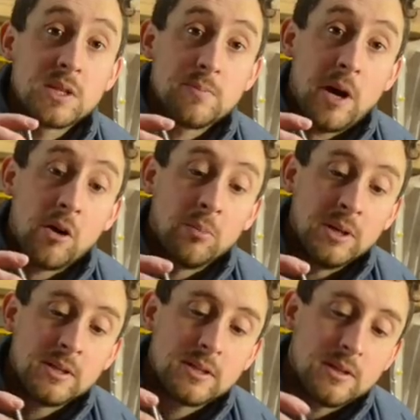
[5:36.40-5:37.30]
the spiral
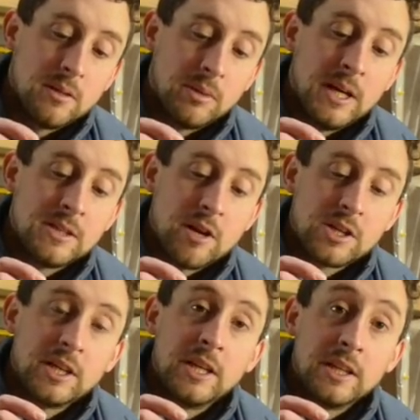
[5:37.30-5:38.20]
bits, the blades are
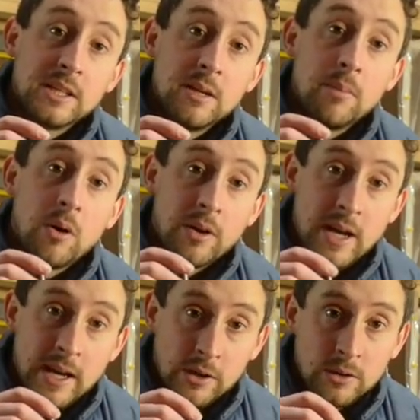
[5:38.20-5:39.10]
actually hitting the timber on an
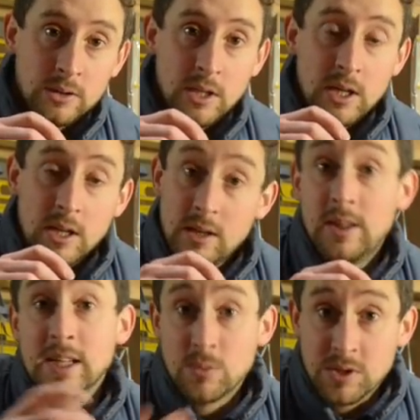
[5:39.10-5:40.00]
angle.
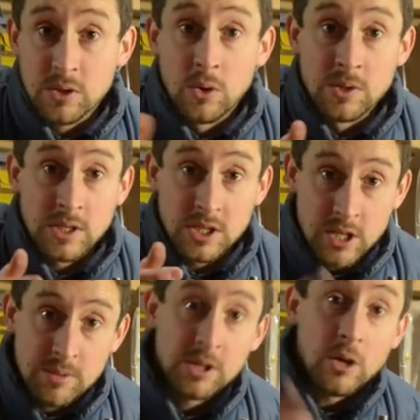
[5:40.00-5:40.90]
That's what's causing the
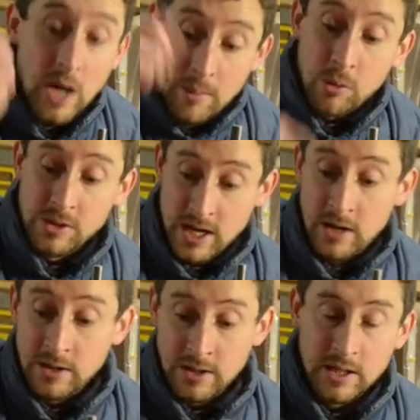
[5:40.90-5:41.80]
chips to go up or
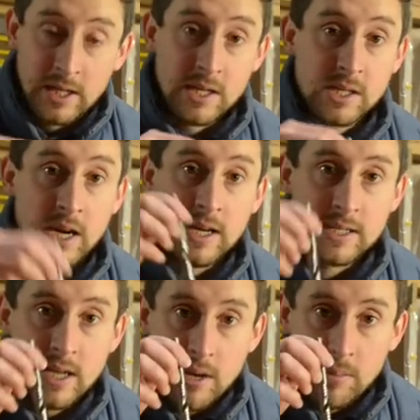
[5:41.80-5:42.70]
down in each
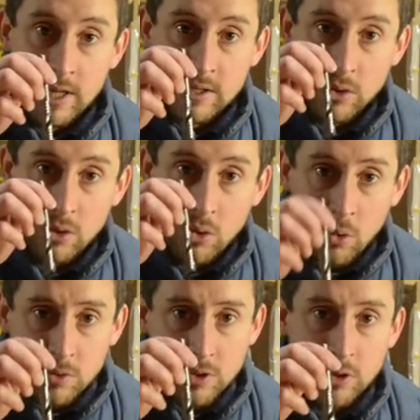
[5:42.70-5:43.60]
case, but that's
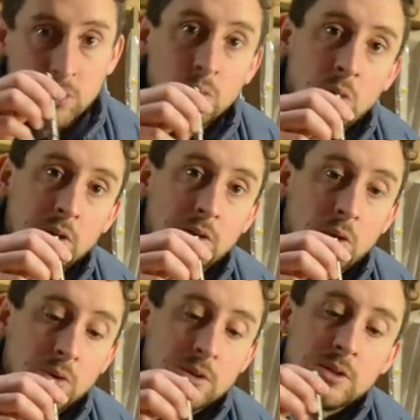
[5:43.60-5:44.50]
also what
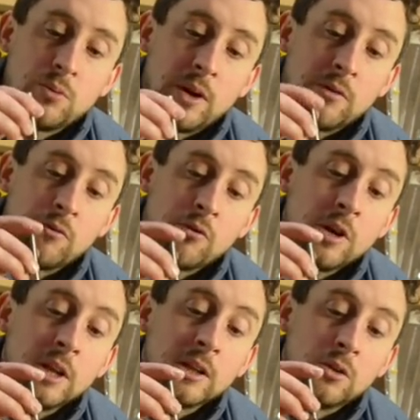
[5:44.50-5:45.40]
causes one of the
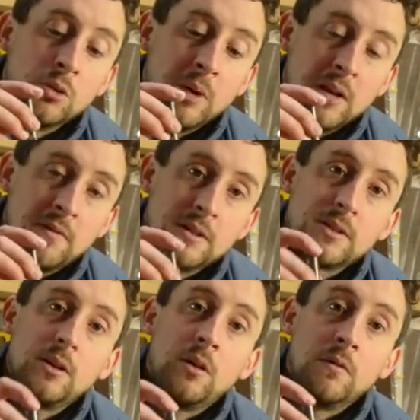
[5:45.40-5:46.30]
really cool
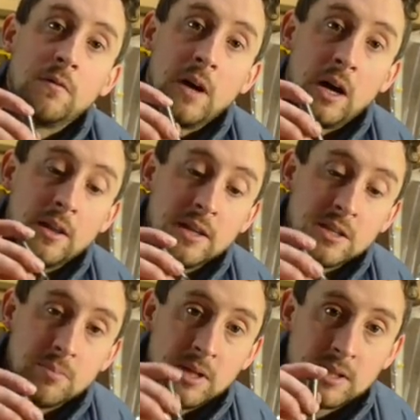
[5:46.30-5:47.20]
benefits of
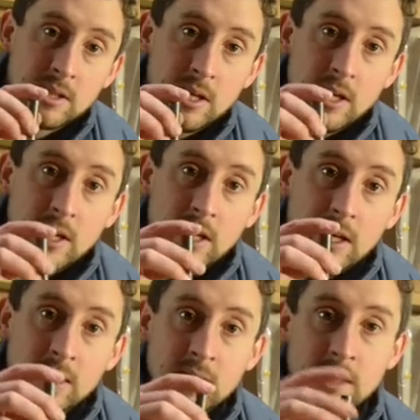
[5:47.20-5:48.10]
these bits,
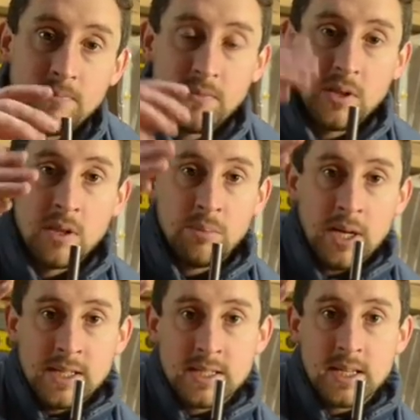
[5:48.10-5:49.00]
is that the
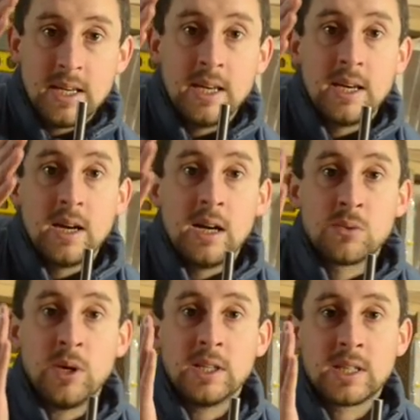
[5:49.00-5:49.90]
blades,
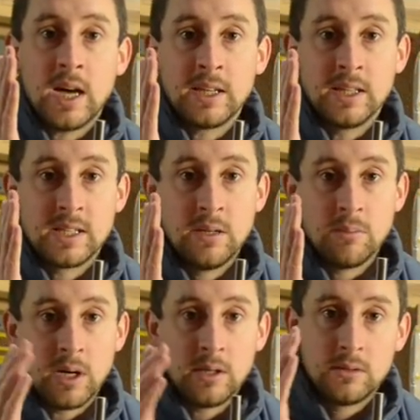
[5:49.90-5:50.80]
as well as cutting the
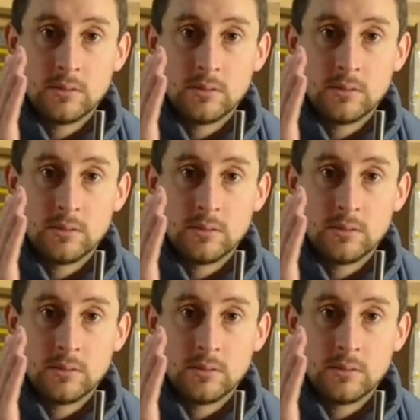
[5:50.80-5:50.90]
timber